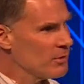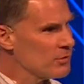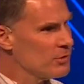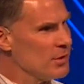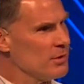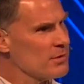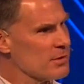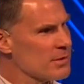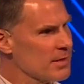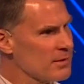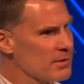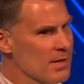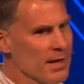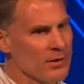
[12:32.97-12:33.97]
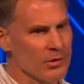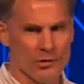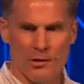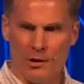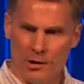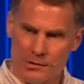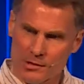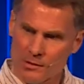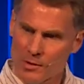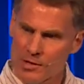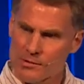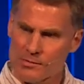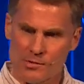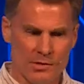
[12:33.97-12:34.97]
Jesus had to die on the cross and
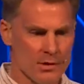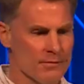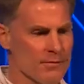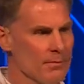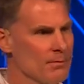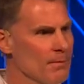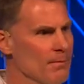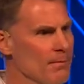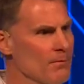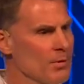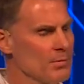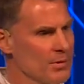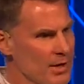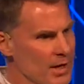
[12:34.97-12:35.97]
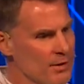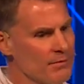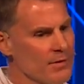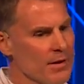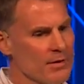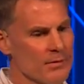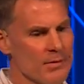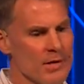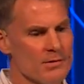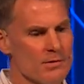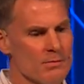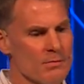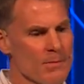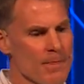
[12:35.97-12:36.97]
raise himself from the dead. The Father raised
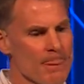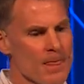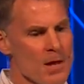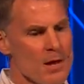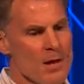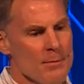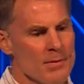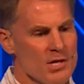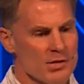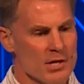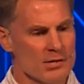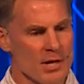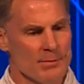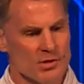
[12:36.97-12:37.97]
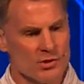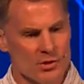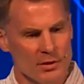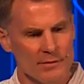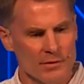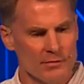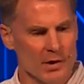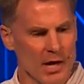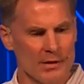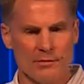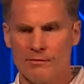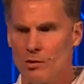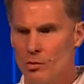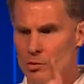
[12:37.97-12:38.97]
him. But he says, I'm a servant of God
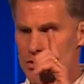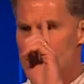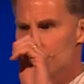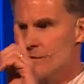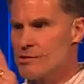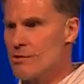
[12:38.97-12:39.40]
and of the Lord Jesus